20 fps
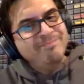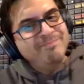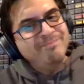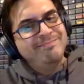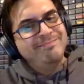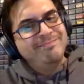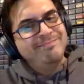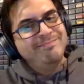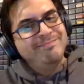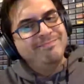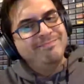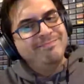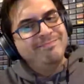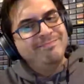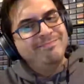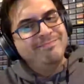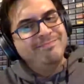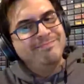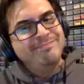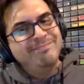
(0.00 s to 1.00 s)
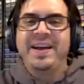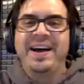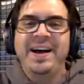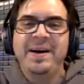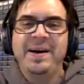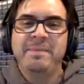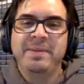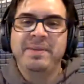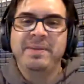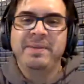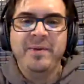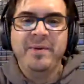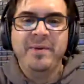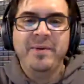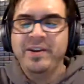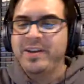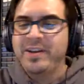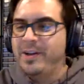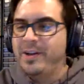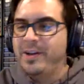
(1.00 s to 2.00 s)
interesting, but they
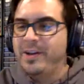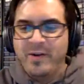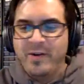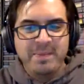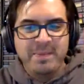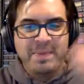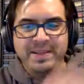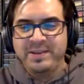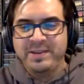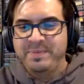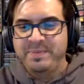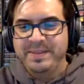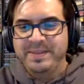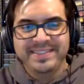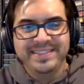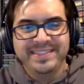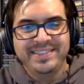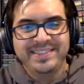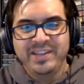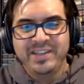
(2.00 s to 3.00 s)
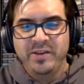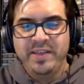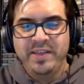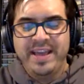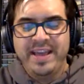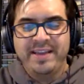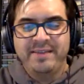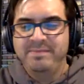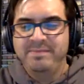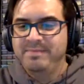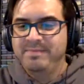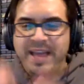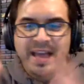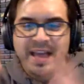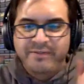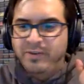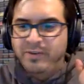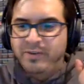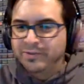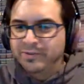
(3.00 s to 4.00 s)
were going about their business. You know, they had
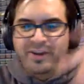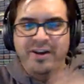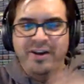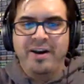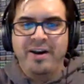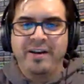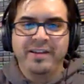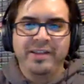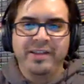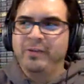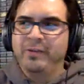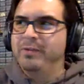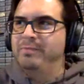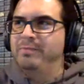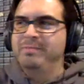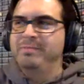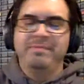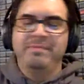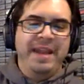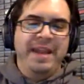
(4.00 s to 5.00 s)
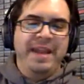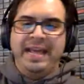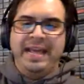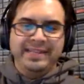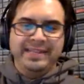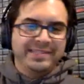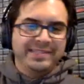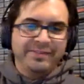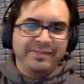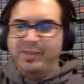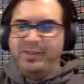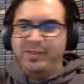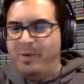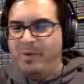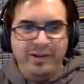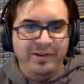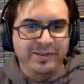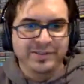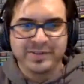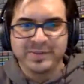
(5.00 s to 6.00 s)
headphones on, and they were nailing stuff on the
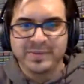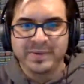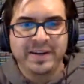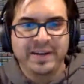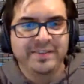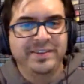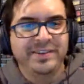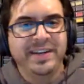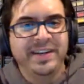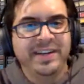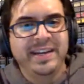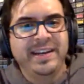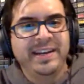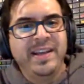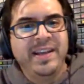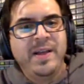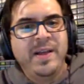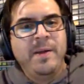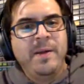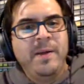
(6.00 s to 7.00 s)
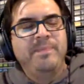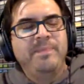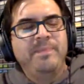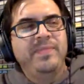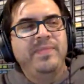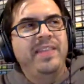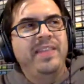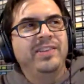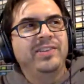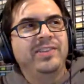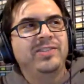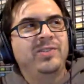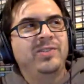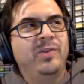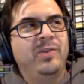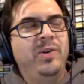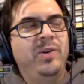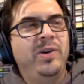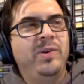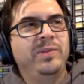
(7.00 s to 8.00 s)
walls or whatever. And the
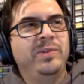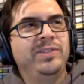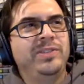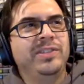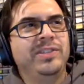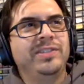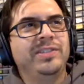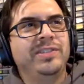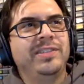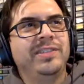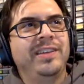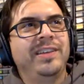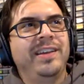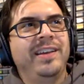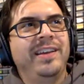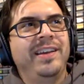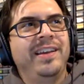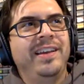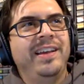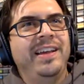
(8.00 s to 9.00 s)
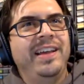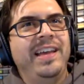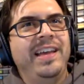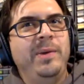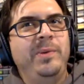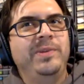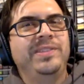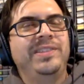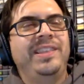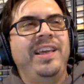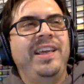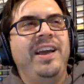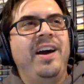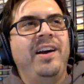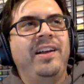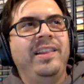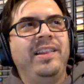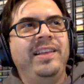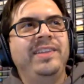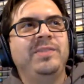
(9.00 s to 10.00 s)
store, it was the
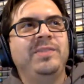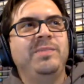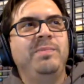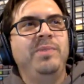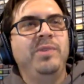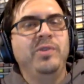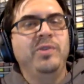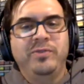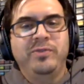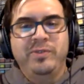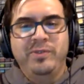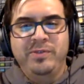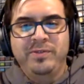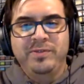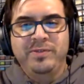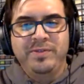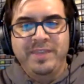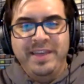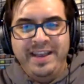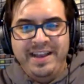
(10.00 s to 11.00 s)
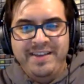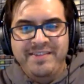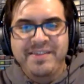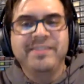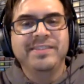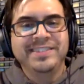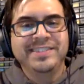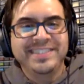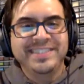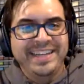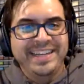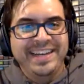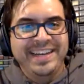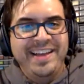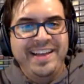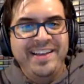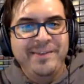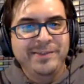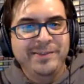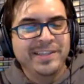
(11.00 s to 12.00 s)
ugliest, beautiful thing I've ever seen.
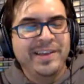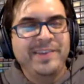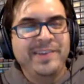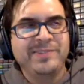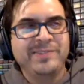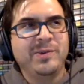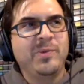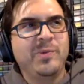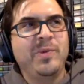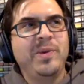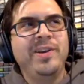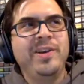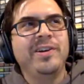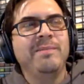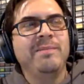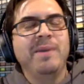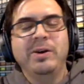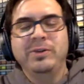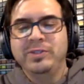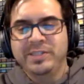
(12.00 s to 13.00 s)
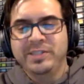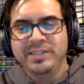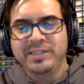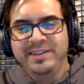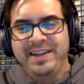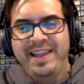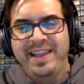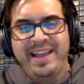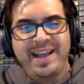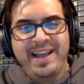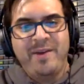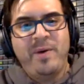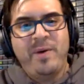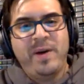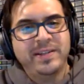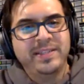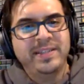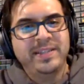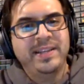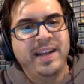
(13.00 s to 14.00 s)
It was a weird emotion. Like I
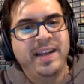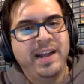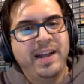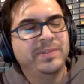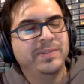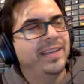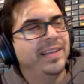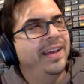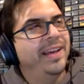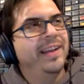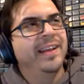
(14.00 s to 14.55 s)
walked in, and I was like,